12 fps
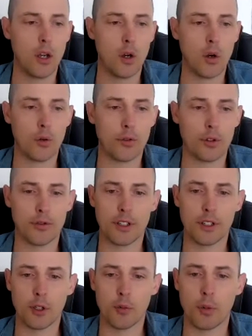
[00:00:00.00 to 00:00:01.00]

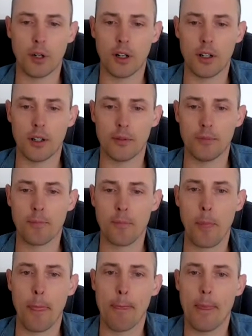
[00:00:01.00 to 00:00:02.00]
video bar,
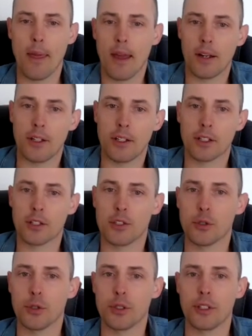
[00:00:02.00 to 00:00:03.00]
and you can
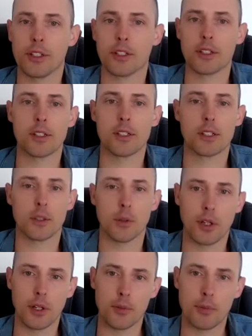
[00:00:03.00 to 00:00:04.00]
join, you can see what
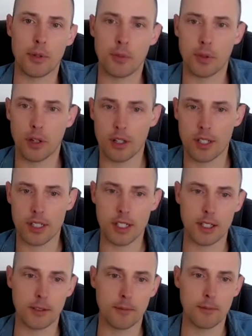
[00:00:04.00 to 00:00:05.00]
other people are
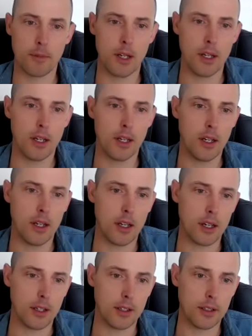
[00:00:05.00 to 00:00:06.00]
saying.
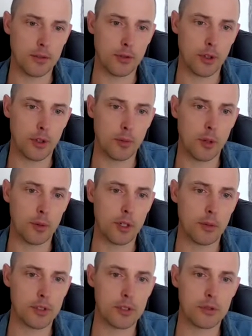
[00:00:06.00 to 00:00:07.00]
And for the moment,
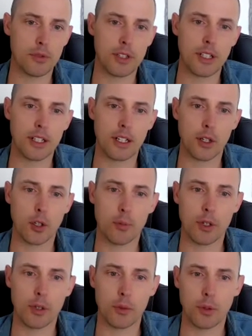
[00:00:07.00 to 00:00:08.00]
I'm just reading a little
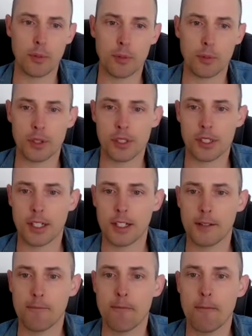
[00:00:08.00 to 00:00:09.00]
bit what people
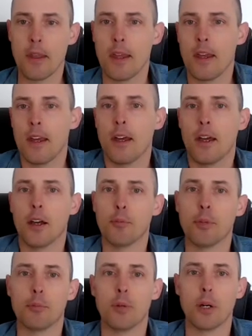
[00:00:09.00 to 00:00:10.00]
say, and
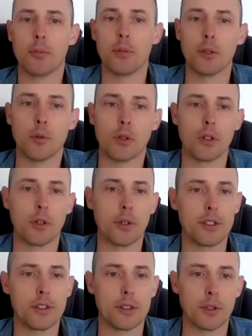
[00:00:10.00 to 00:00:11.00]
bit by bit, we'll go
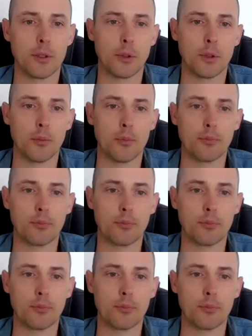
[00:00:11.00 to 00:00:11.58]
into